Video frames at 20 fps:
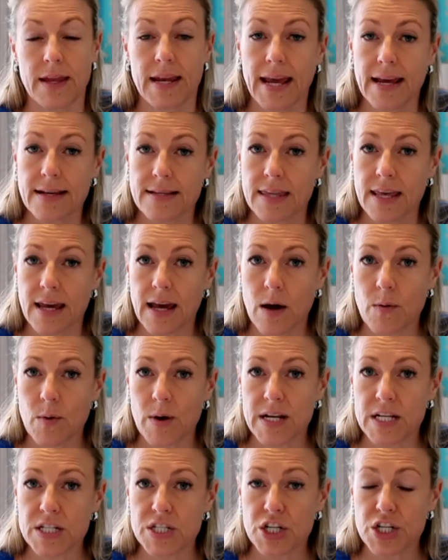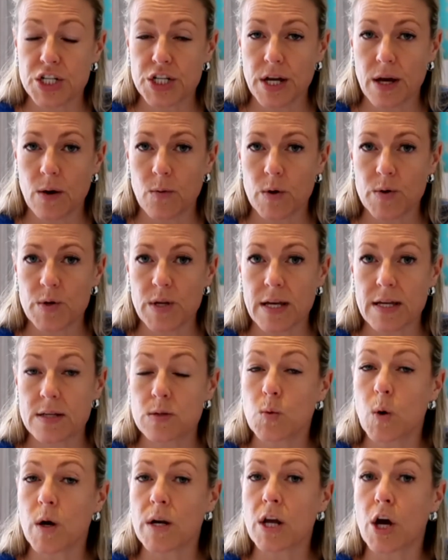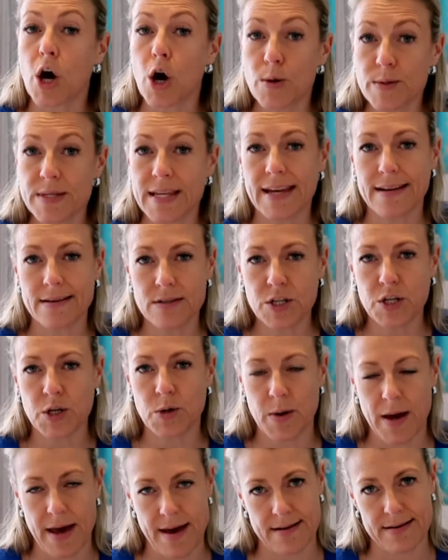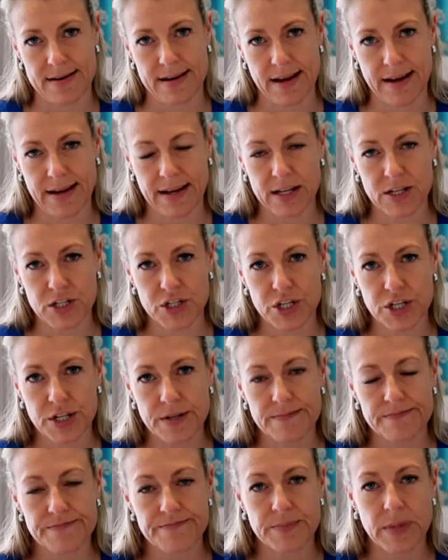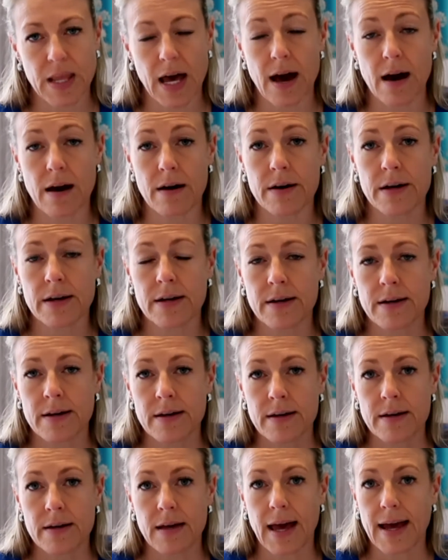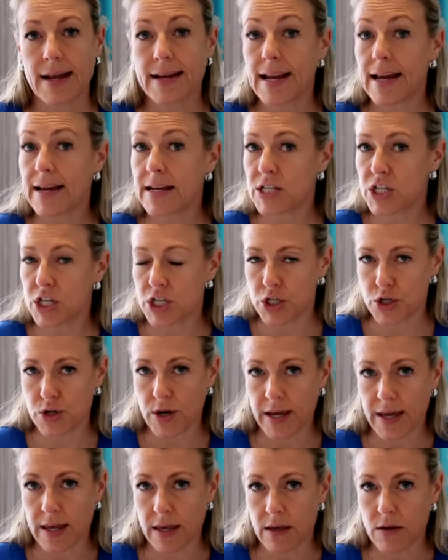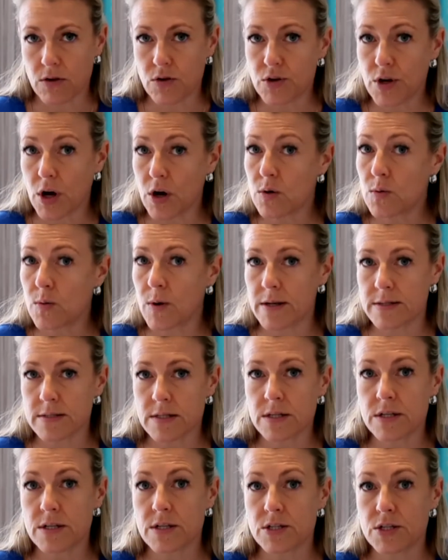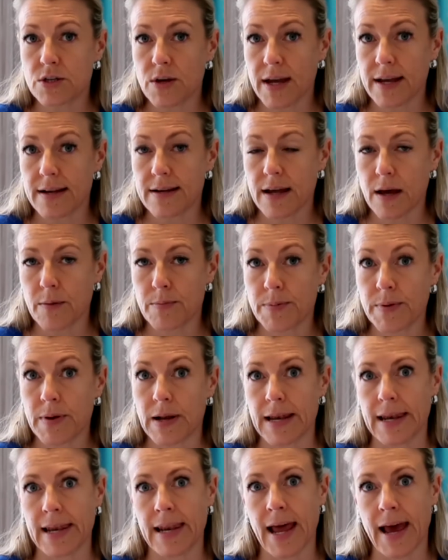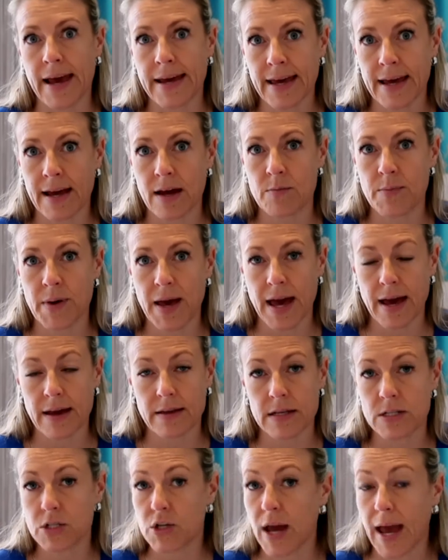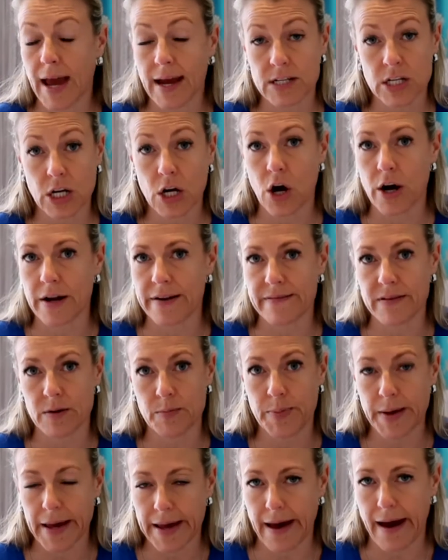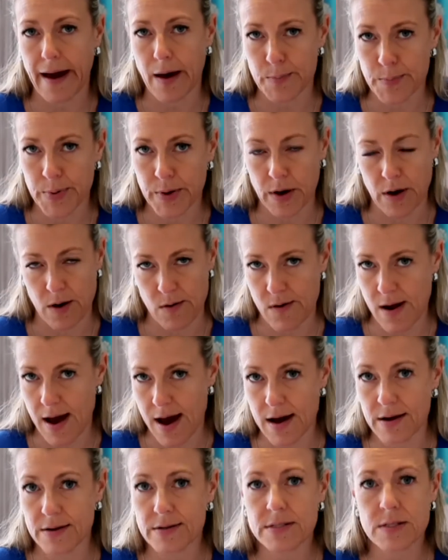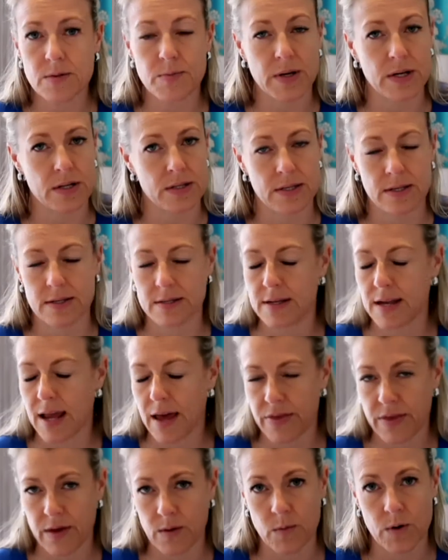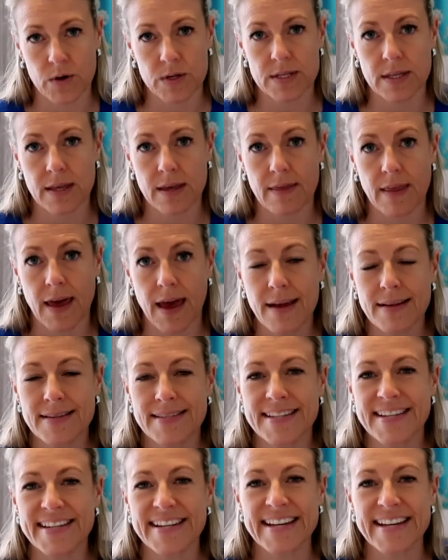The next thing I wanted to share is what goes into your hand luggage. Now, hand luggage is tricky. You don't want to end up lugging a bag that you actually can't even pick up around, because there's nothing worse than that.